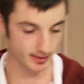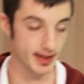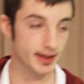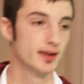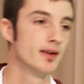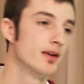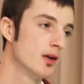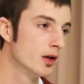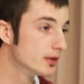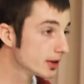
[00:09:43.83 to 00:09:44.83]
Nick,
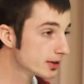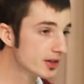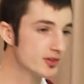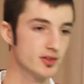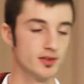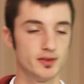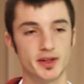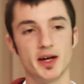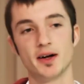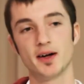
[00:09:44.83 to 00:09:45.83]
Nicholas.
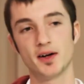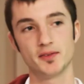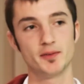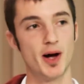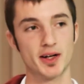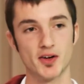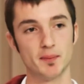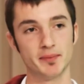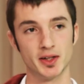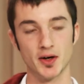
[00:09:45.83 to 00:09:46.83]
Yeah, I, call
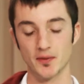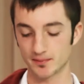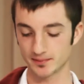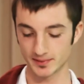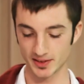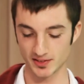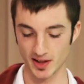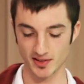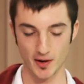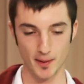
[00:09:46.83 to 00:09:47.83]
him Nico.
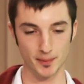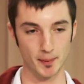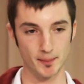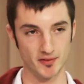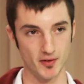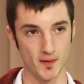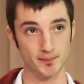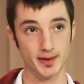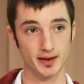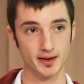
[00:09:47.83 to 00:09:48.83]
That's how I put him in my
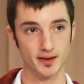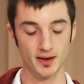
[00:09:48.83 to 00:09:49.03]
phone, Nick.